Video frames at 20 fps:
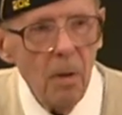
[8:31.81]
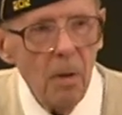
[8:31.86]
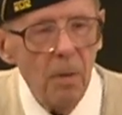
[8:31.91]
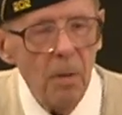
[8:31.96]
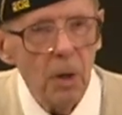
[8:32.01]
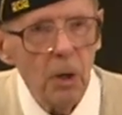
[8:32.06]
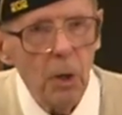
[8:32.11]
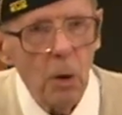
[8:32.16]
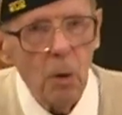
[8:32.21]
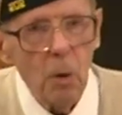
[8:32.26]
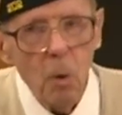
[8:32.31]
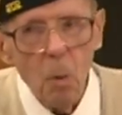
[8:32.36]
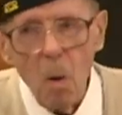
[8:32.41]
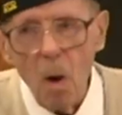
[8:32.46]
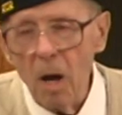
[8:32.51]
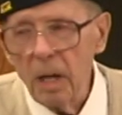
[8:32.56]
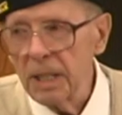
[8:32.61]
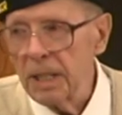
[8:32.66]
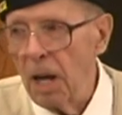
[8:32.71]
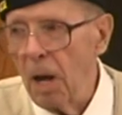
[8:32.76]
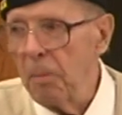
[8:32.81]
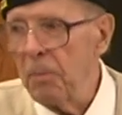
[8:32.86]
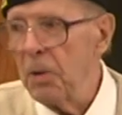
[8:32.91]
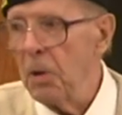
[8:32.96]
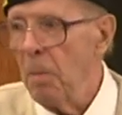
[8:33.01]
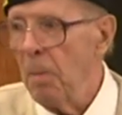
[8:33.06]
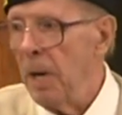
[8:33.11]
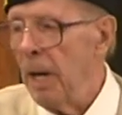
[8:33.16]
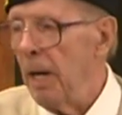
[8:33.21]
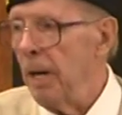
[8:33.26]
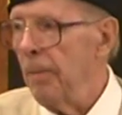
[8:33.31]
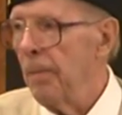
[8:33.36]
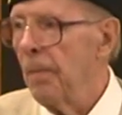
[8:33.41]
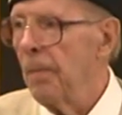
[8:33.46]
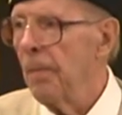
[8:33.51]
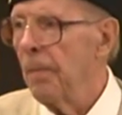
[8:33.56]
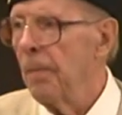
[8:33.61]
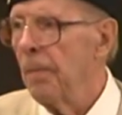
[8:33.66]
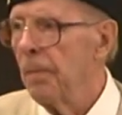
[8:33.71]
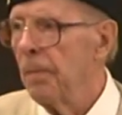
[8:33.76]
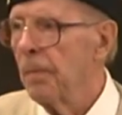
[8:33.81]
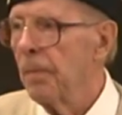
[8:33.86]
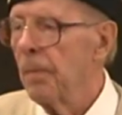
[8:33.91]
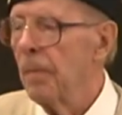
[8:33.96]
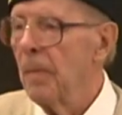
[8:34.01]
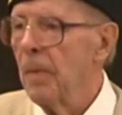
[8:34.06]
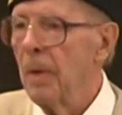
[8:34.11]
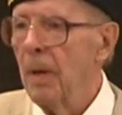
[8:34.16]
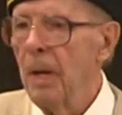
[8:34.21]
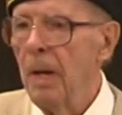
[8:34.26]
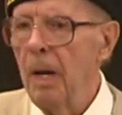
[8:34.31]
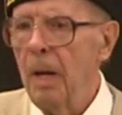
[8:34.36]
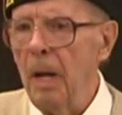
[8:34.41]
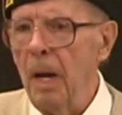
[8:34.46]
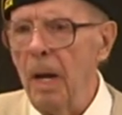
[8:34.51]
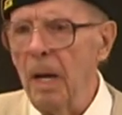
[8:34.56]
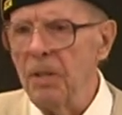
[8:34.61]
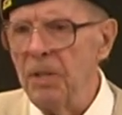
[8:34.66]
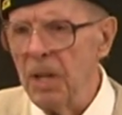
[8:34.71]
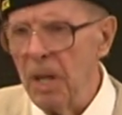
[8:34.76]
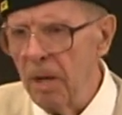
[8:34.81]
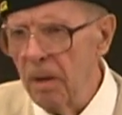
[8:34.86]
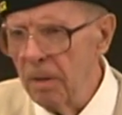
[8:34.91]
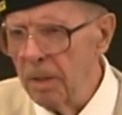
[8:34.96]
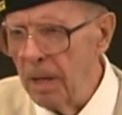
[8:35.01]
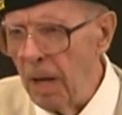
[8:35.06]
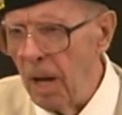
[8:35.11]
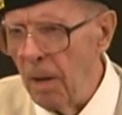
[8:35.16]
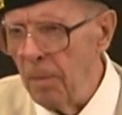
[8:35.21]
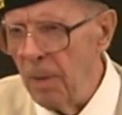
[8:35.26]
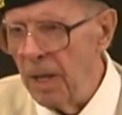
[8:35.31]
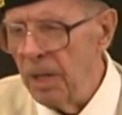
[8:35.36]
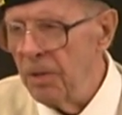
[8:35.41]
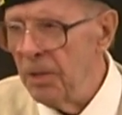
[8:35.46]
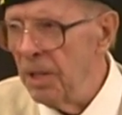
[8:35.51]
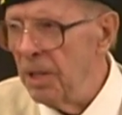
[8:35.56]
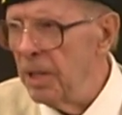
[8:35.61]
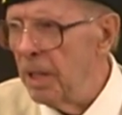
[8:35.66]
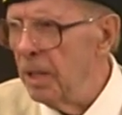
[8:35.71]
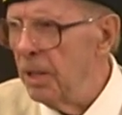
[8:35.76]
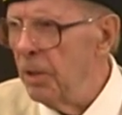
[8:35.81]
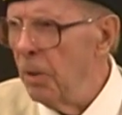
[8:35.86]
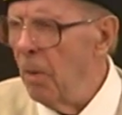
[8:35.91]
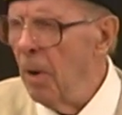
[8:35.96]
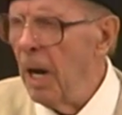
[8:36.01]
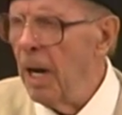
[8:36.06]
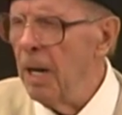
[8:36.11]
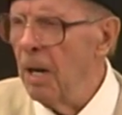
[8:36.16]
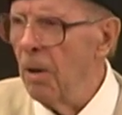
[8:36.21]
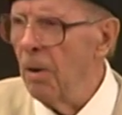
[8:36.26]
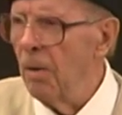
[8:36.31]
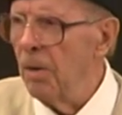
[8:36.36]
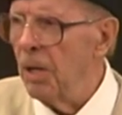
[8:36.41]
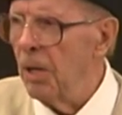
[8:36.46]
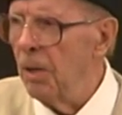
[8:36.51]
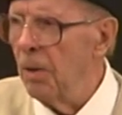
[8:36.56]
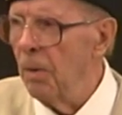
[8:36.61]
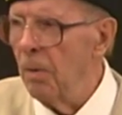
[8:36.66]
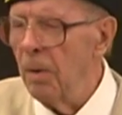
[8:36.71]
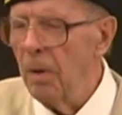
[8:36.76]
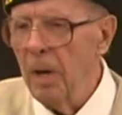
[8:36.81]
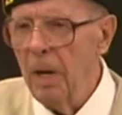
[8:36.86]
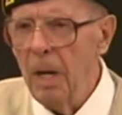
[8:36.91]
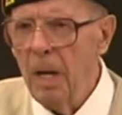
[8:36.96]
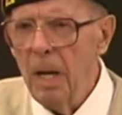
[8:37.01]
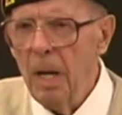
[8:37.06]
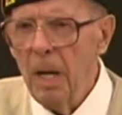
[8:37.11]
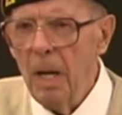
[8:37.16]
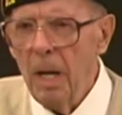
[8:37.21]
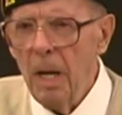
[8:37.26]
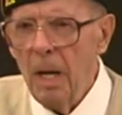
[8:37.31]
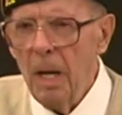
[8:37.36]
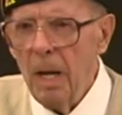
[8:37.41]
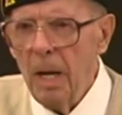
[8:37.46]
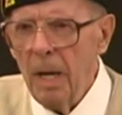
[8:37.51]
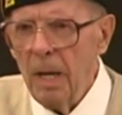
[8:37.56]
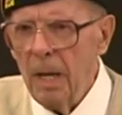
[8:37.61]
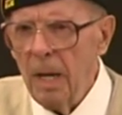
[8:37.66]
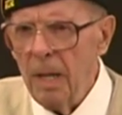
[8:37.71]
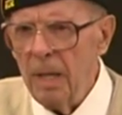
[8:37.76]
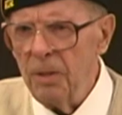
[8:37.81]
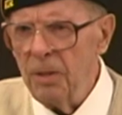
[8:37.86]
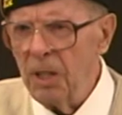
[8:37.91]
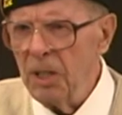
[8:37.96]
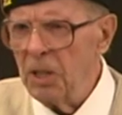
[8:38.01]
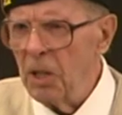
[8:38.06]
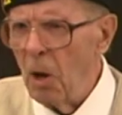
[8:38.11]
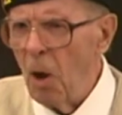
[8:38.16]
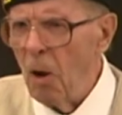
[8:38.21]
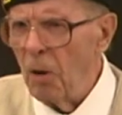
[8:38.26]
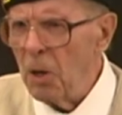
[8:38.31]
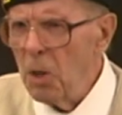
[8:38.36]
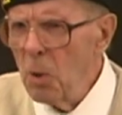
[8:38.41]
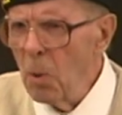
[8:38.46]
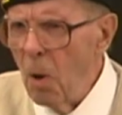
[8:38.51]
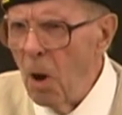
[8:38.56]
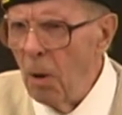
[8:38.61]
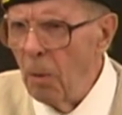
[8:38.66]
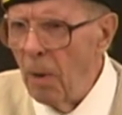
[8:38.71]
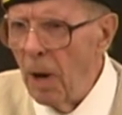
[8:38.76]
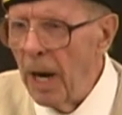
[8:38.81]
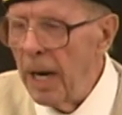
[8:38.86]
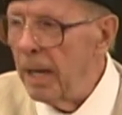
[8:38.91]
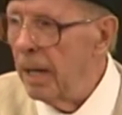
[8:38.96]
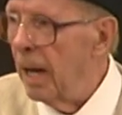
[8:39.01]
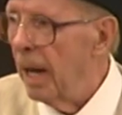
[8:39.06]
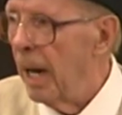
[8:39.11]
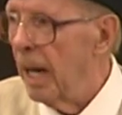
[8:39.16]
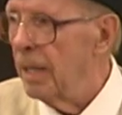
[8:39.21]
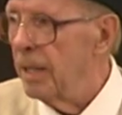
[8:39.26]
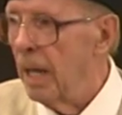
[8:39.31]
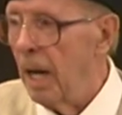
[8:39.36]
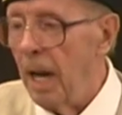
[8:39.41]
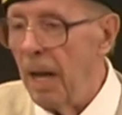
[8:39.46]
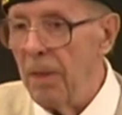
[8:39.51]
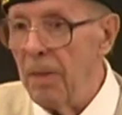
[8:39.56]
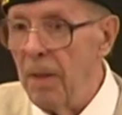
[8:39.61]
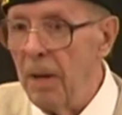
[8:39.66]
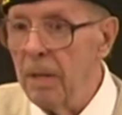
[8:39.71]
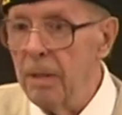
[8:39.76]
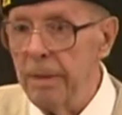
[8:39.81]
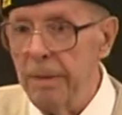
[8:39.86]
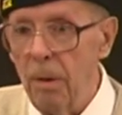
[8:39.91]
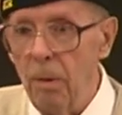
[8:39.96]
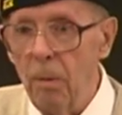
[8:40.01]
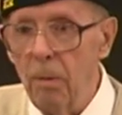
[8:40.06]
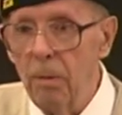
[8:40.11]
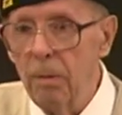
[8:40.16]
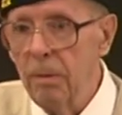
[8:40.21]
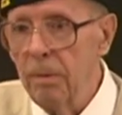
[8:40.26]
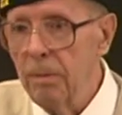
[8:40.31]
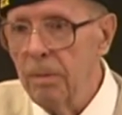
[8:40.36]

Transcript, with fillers: The girl walks up to me, and she looks at me, and she says, do I know you? And she said, are you all right? And I said, I think so.